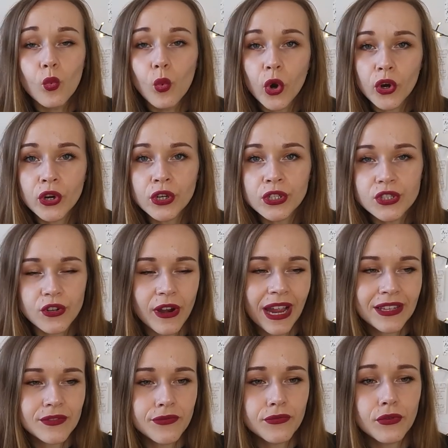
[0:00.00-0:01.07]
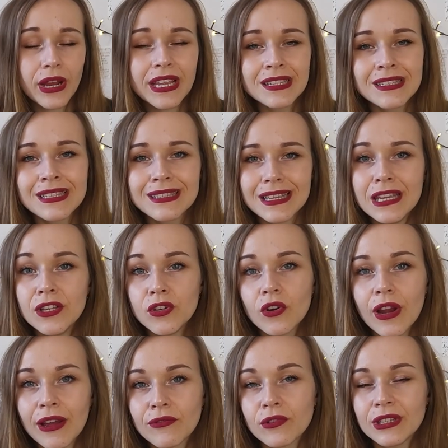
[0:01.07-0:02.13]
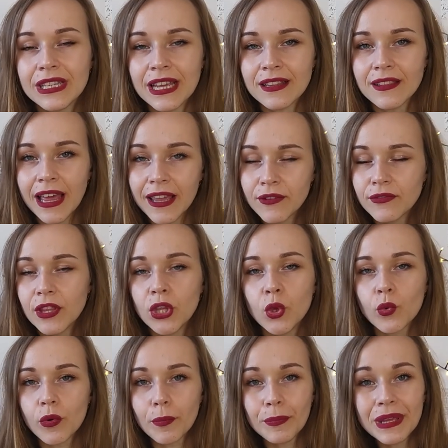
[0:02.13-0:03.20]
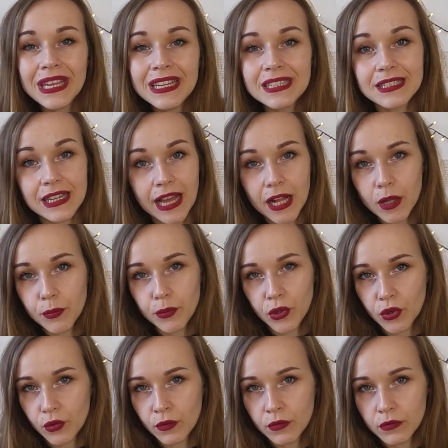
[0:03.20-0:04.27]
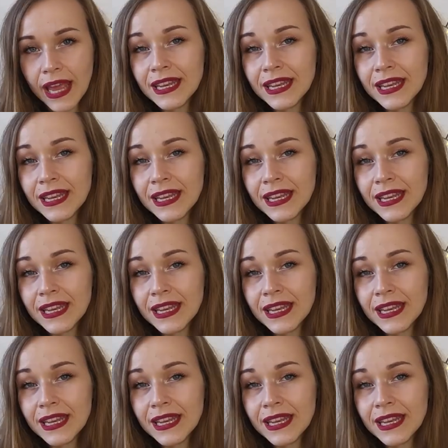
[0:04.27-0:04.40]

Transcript: words or as phrases in your everyday life that you repeat to help you.